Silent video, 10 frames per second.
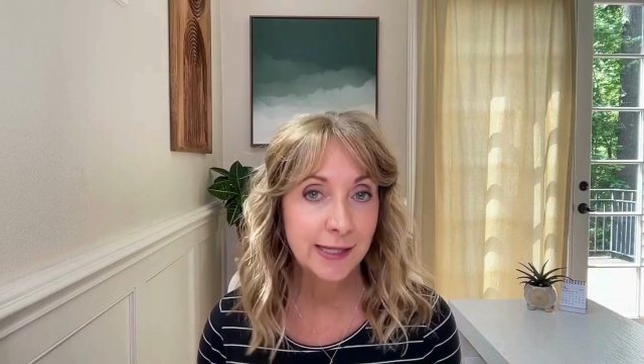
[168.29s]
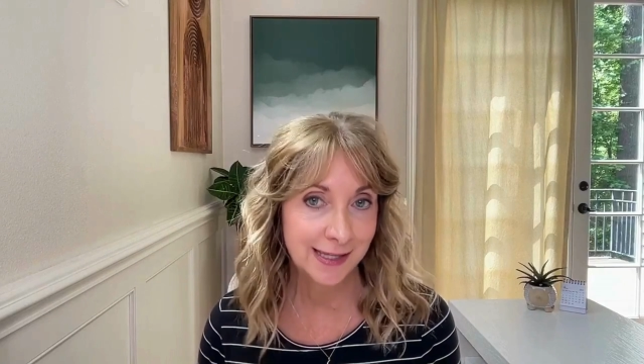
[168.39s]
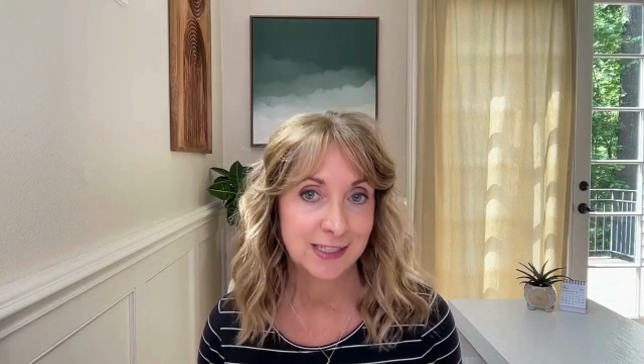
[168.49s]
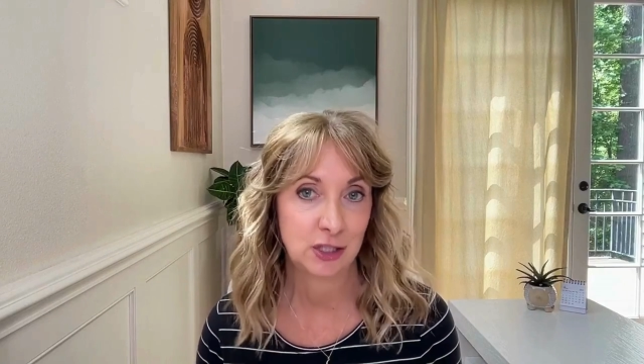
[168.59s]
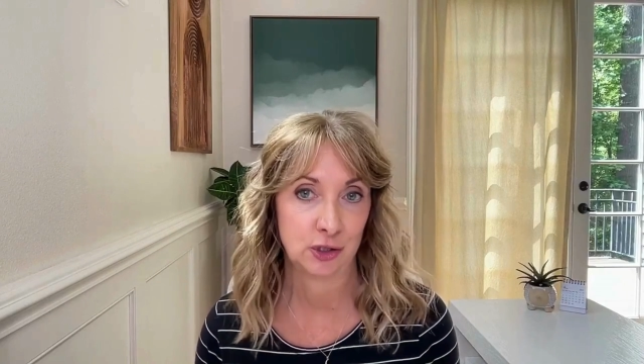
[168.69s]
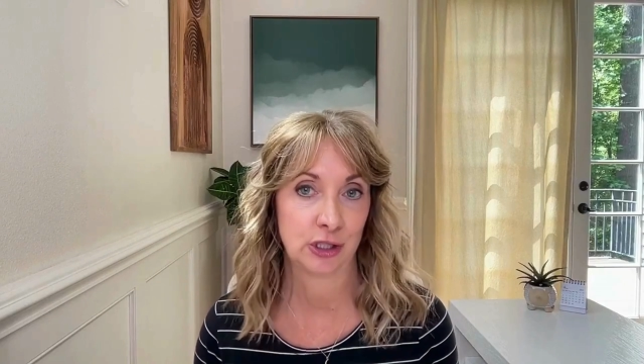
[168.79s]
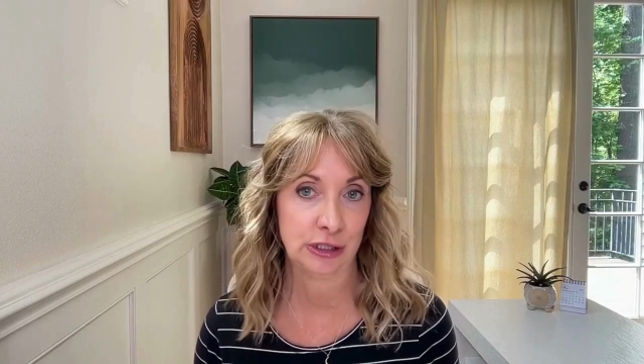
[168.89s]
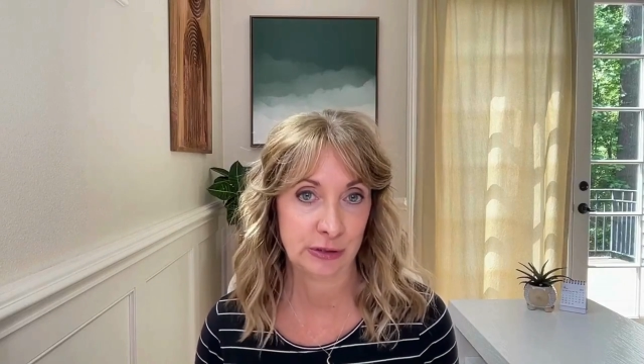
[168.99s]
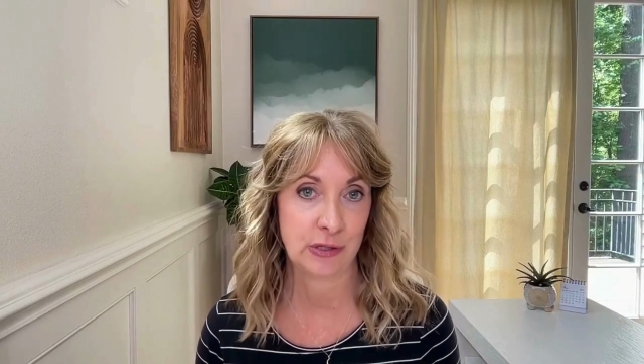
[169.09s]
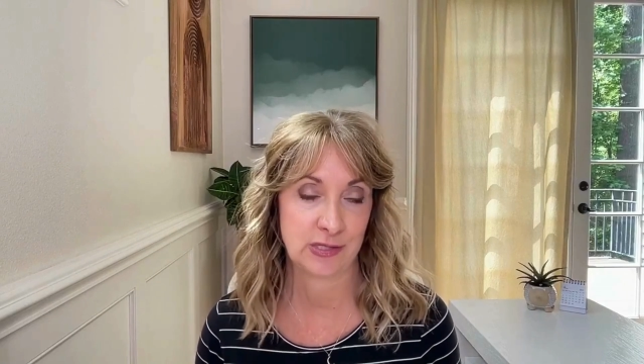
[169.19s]
in your
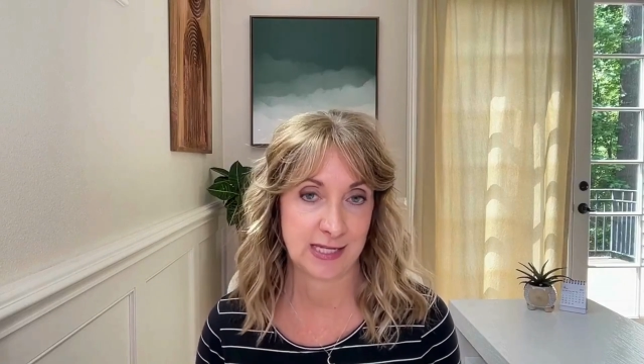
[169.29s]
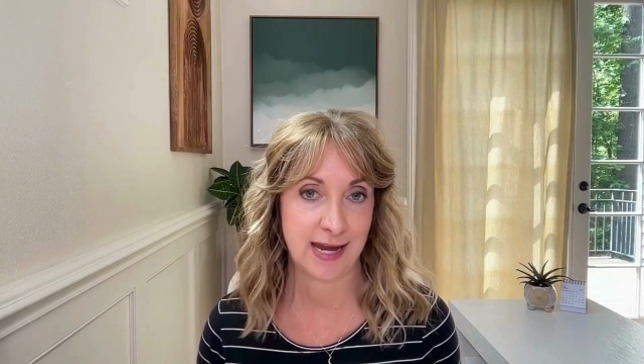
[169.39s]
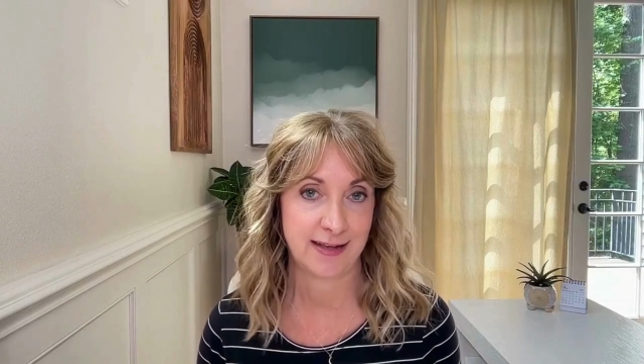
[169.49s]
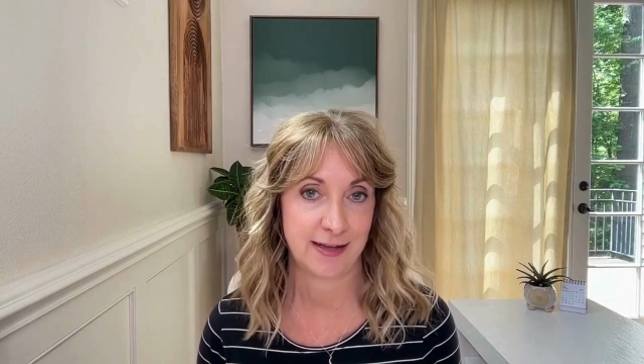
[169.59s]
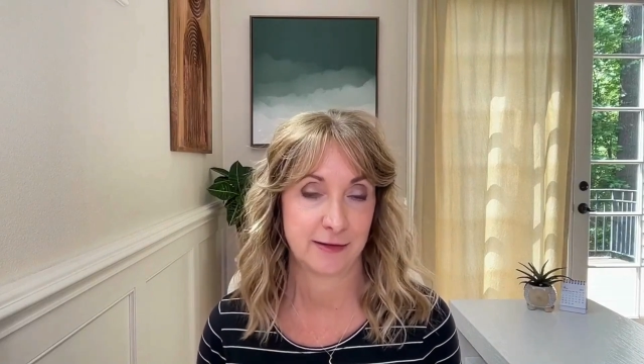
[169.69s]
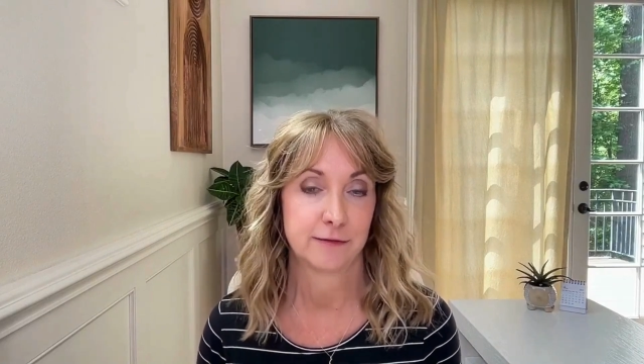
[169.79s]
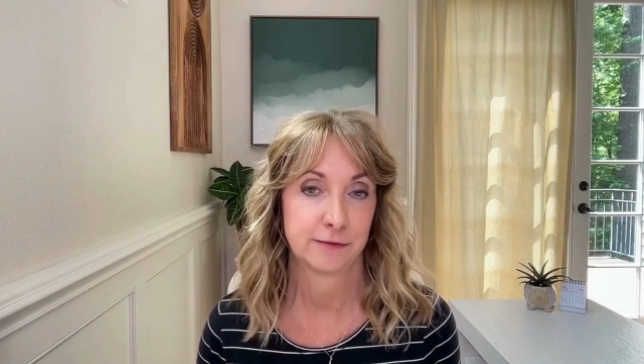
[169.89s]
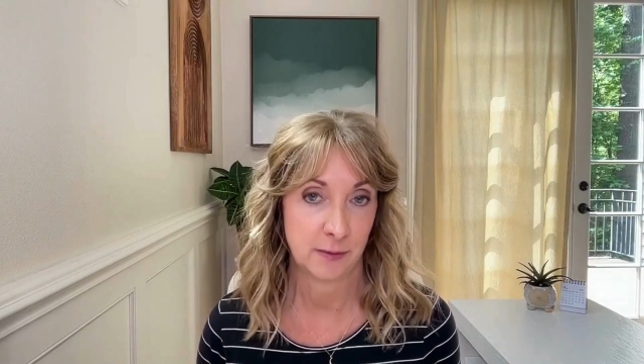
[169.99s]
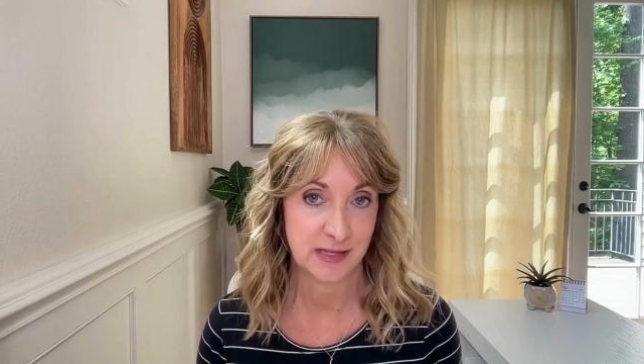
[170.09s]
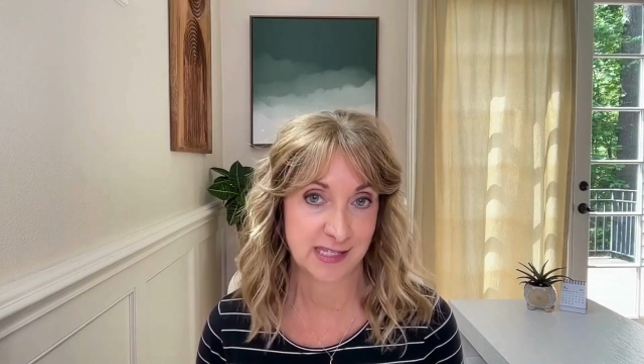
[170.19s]
glucose data
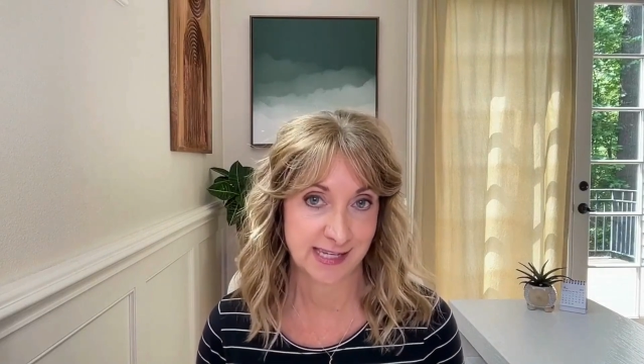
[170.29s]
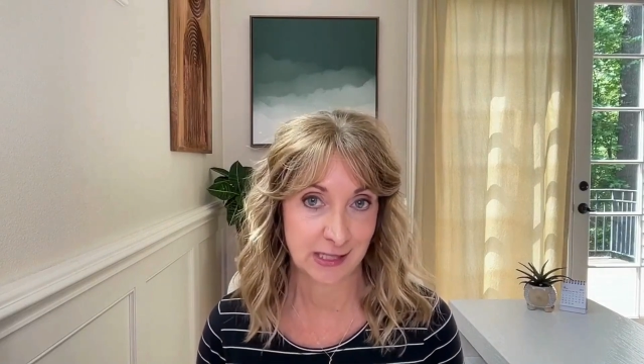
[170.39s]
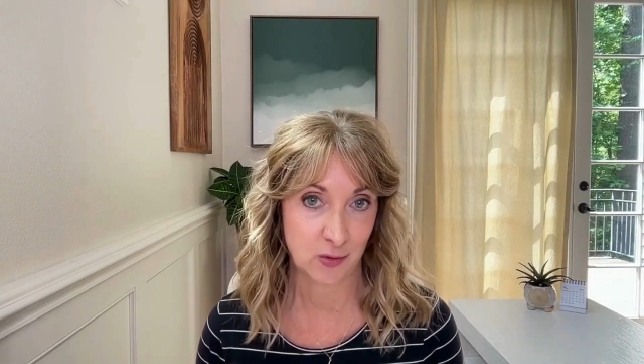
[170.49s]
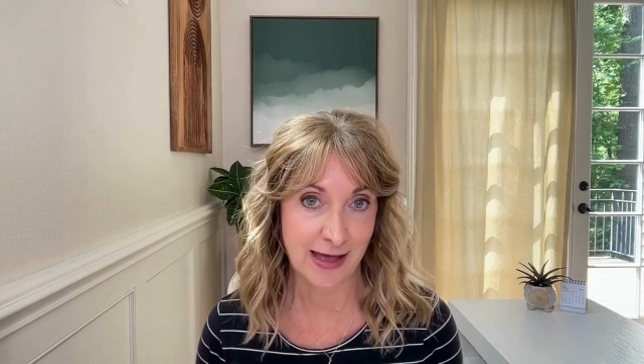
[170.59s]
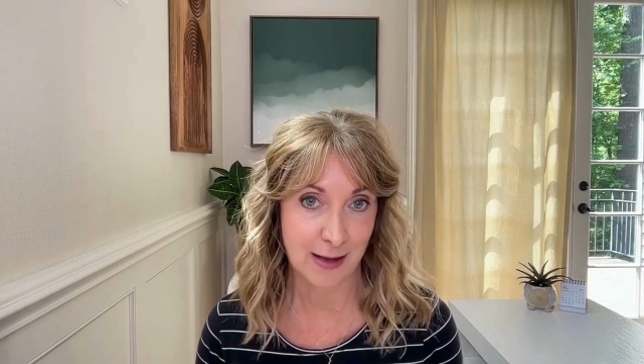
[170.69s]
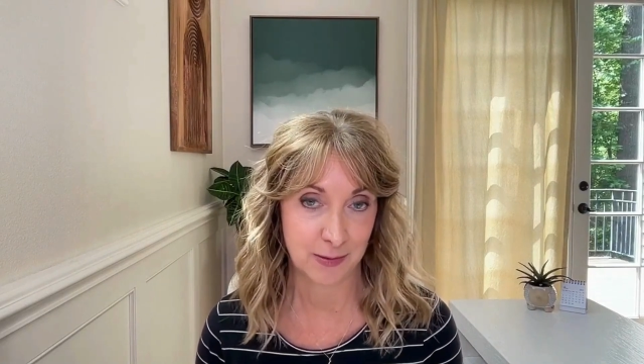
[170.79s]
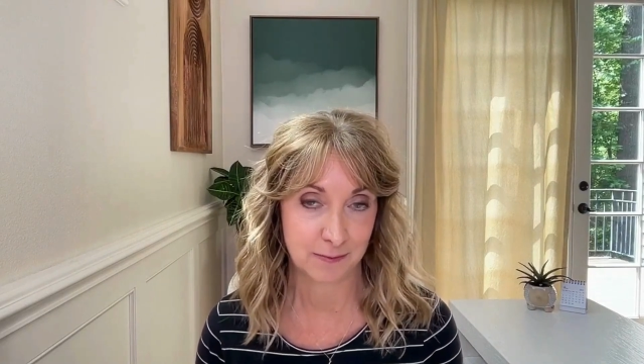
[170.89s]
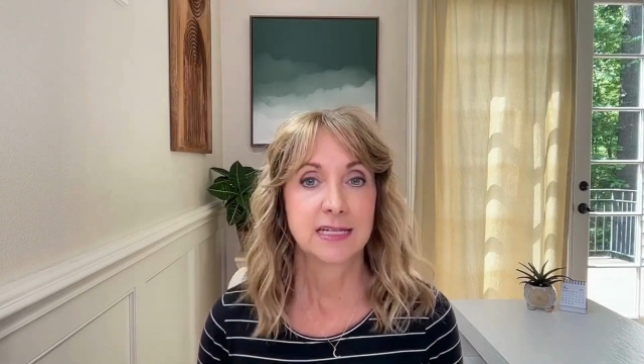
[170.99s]
from the Stelo app.